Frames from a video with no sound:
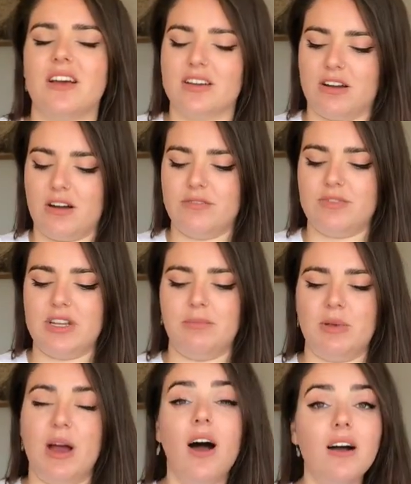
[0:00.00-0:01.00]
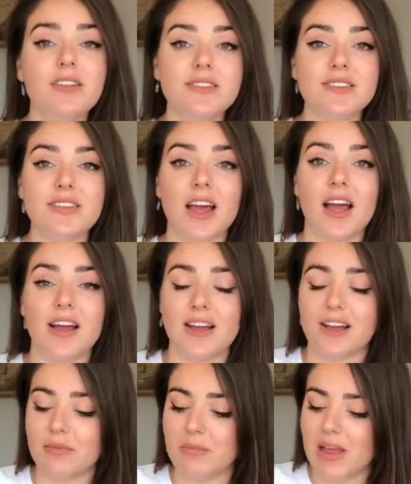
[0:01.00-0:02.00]
I can't really be asked,
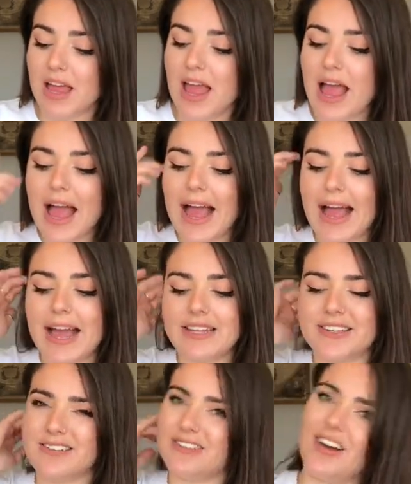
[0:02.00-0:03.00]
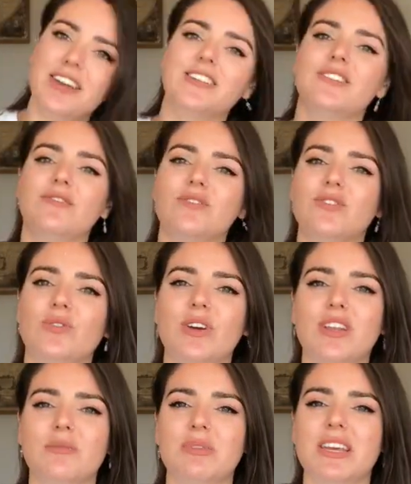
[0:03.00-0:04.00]
and I'm kind of not
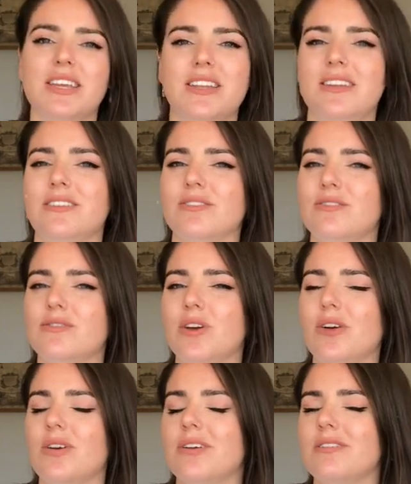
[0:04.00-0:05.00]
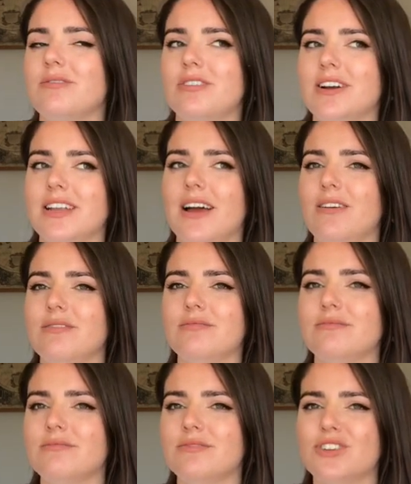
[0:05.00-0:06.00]
in the bikini sort of right now.
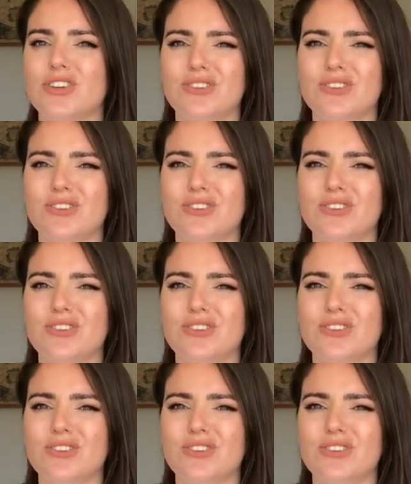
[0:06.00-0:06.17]
So